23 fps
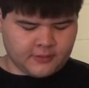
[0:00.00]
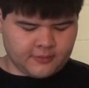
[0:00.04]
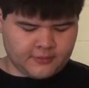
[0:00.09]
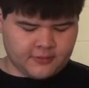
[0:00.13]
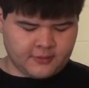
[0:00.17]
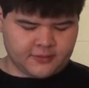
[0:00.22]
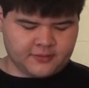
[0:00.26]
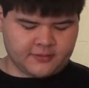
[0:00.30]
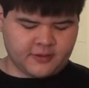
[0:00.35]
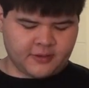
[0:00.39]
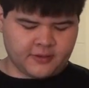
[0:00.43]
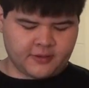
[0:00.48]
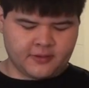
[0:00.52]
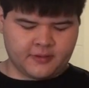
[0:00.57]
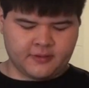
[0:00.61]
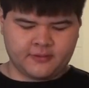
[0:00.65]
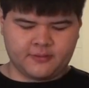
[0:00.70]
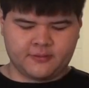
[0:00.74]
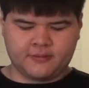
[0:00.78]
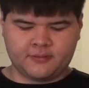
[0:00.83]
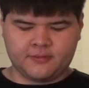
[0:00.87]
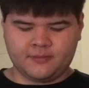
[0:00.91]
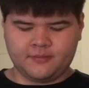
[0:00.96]
This HUG
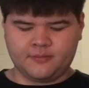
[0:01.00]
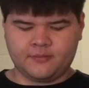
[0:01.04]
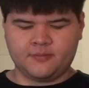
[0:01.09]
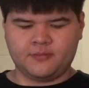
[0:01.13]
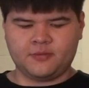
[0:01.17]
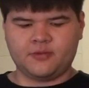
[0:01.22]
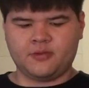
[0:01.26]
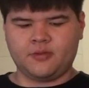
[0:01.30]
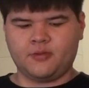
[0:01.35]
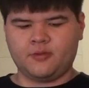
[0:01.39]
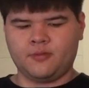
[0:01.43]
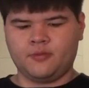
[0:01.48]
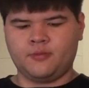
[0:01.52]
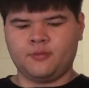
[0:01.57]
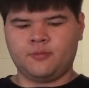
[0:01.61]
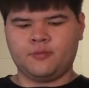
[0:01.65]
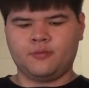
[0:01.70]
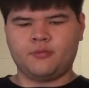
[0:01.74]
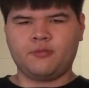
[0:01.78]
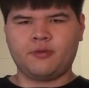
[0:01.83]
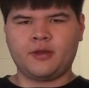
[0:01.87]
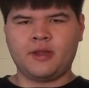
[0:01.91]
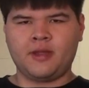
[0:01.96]
is, so you
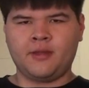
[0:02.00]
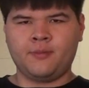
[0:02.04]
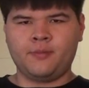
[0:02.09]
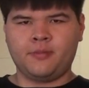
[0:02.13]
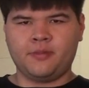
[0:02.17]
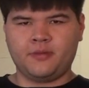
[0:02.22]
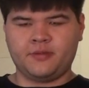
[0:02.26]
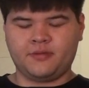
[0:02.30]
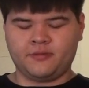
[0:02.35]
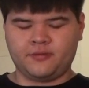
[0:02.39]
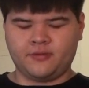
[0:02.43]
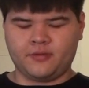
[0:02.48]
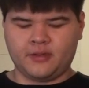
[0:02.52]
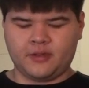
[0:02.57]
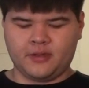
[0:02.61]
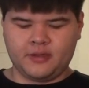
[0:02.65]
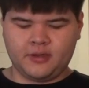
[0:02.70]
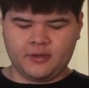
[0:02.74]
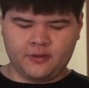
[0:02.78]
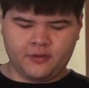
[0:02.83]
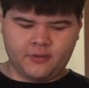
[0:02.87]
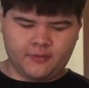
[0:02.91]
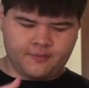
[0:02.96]
grab the string
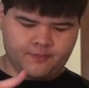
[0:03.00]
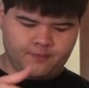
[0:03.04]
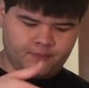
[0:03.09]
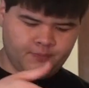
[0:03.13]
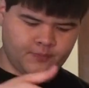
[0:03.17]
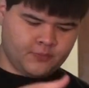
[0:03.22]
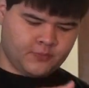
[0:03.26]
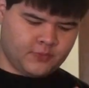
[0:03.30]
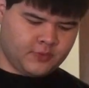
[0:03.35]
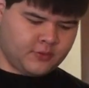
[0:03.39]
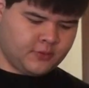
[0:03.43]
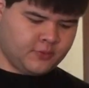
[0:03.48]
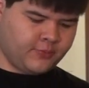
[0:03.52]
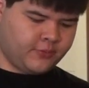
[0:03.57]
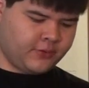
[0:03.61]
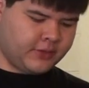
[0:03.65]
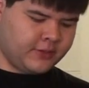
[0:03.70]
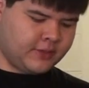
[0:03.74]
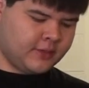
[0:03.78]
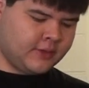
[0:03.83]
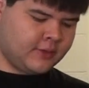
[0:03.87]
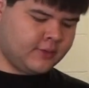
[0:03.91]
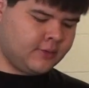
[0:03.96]
here, you bring
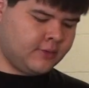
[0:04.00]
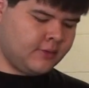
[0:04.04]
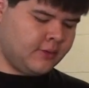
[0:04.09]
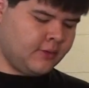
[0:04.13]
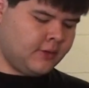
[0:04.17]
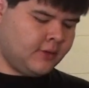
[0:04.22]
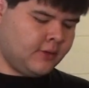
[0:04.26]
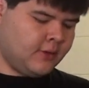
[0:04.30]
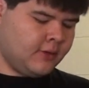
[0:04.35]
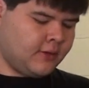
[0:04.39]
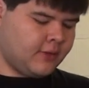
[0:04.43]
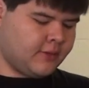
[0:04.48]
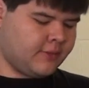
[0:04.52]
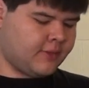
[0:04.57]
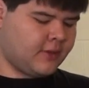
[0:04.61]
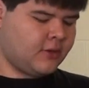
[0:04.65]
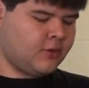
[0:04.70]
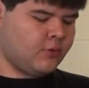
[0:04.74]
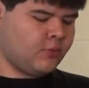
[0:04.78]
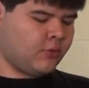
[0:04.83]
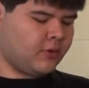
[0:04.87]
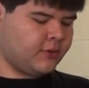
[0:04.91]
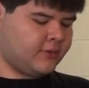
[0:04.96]
it in, and
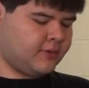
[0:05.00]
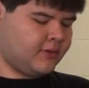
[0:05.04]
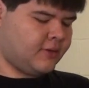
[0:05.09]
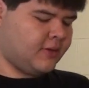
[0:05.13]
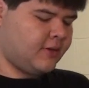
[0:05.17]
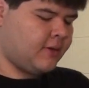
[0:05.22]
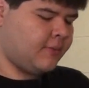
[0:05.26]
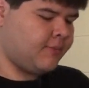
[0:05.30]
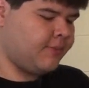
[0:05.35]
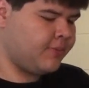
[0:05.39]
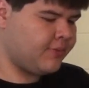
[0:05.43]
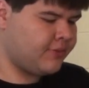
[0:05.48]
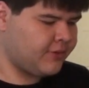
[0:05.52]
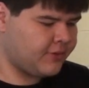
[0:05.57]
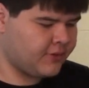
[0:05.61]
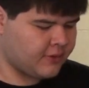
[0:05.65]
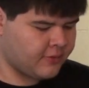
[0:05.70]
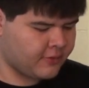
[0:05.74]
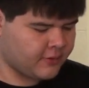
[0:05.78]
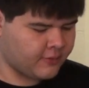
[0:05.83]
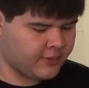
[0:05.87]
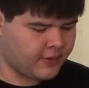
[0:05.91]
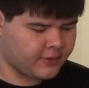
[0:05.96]
then you want to dump the
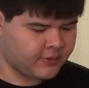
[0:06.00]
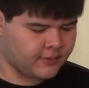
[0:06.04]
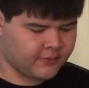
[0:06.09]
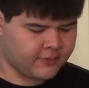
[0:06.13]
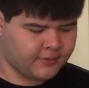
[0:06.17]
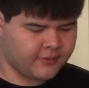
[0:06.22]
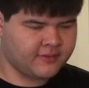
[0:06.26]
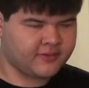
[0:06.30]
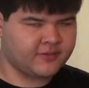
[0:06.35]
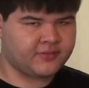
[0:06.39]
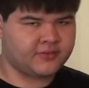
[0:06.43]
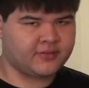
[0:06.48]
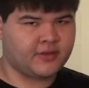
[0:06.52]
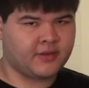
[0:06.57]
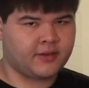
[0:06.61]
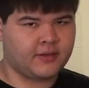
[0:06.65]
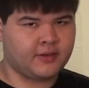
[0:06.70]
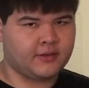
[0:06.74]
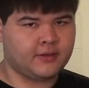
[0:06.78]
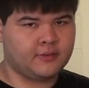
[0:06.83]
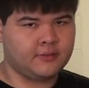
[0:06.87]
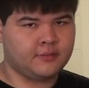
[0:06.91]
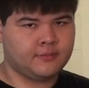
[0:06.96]
yo-yo out on this
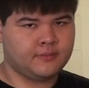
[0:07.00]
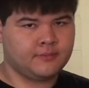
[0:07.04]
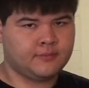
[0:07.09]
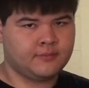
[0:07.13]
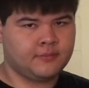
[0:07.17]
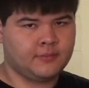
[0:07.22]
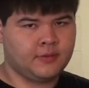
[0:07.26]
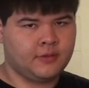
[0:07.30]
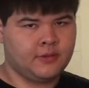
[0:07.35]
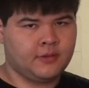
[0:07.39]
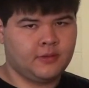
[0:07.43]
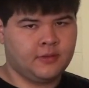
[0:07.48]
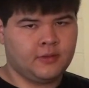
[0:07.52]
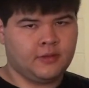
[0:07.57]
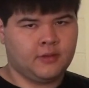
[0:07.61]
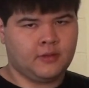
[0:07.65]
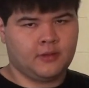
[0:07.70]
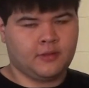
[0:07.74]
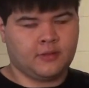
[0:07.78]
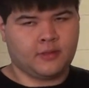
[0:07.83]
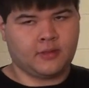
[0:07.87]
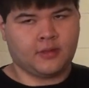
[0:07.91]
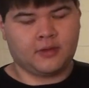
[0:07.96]
side.
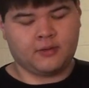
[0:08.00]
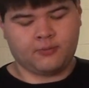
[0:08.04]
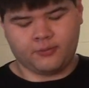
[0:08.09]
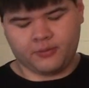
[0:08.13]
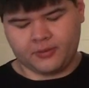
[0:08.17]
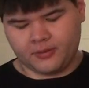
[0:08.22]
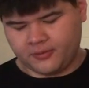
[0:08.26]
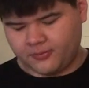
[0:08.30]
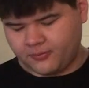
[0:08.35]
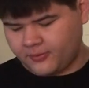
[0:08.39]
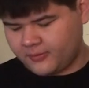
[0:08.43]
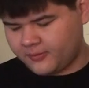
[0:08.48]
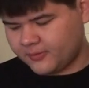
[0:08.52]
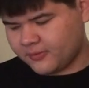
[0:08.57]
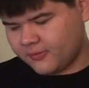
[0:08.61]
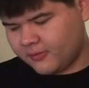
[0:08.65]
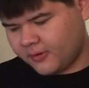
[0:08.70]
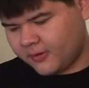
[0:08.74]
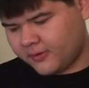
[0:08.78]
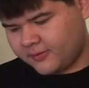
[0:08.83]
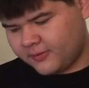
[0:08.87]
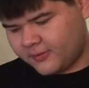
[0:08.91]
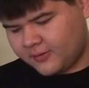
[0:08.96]
And then when it swings
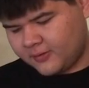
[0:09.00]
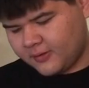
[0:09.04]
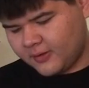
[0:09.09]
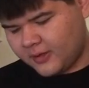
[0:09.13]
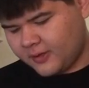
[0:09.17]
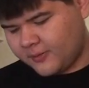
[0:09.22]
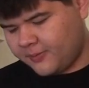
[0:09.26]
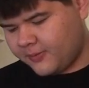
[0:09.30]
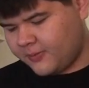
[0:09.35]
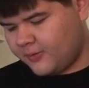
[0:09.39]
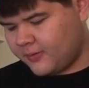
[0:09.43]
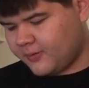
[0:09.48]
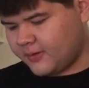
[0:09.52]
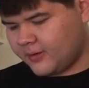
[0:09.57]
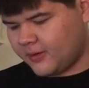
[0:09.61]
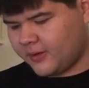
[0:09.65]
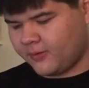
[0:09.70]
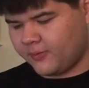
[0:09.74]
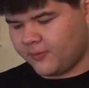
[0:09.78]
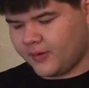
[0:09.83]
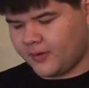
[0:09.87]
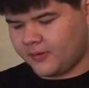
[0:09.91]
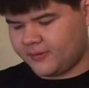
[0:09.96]
across the top, you can
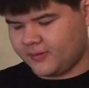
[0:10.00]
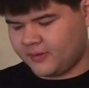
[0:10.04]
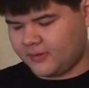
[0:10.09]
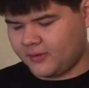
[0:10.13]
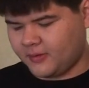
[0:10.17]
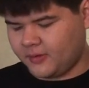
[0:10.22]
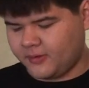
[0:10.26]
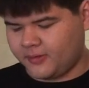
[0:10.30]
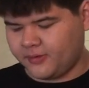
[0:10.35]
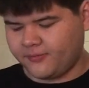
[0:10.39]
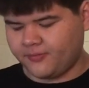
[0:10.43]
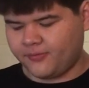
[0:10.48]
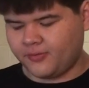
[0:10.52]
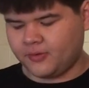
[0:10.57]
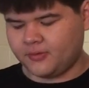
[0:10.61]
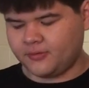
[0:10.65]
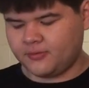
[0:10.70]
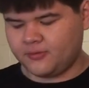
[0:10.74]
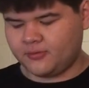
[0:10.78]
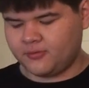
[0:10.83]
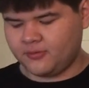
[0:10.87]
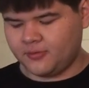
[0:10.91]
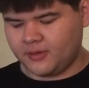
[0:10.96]
either mount it on the
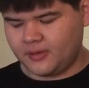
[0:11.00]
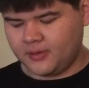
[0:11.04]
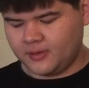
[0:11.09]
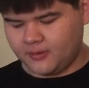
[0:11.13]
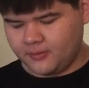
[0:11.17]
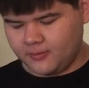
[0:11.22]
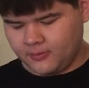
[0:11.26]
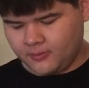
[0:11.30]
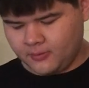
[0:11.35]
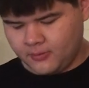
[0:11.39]
front string